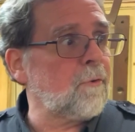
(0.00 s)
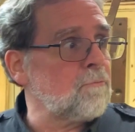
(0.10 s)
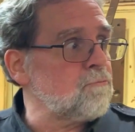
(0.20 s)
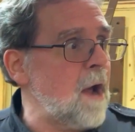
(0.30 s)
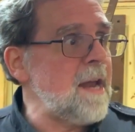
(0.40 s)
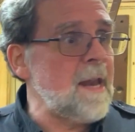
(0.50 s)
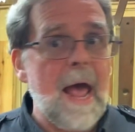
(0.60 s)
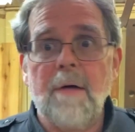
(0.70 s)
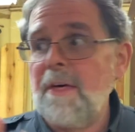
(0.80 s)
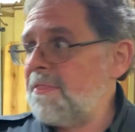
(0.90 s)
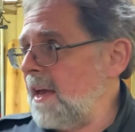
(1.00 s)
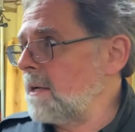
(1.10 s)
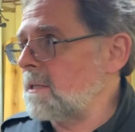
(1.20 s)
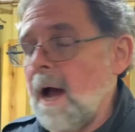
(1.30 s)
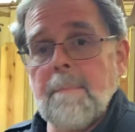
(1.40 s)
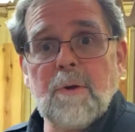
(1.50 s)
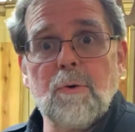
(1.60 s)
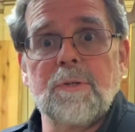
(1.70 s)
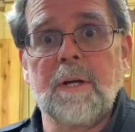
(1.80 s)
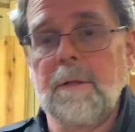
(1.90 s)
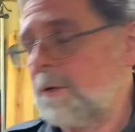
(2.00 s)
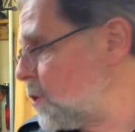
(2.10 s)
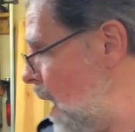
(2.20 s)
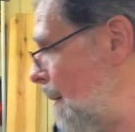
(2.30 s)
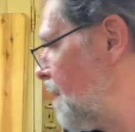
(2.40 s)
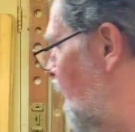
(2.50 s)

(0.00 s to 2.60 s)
for right now, the things I'm using in the shop,